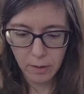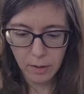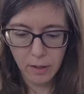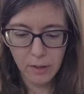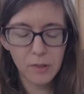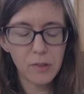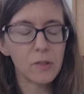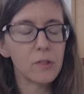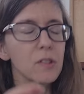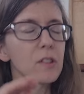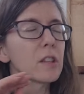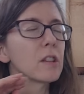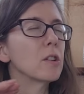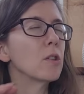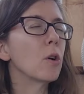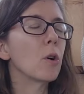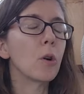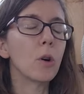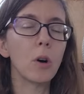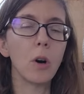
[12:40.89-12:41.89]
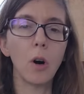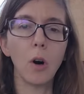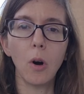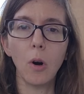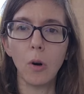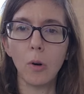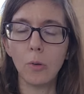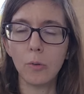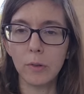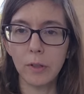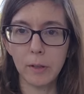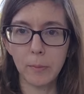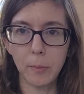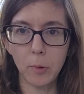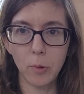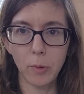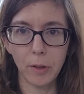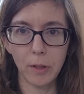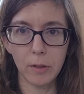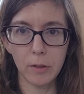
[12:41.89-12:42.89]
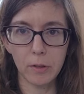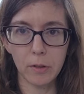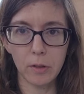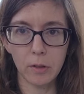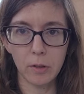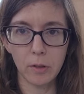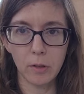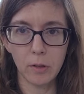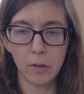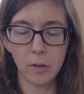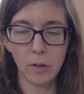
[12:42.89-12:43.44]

This is the only point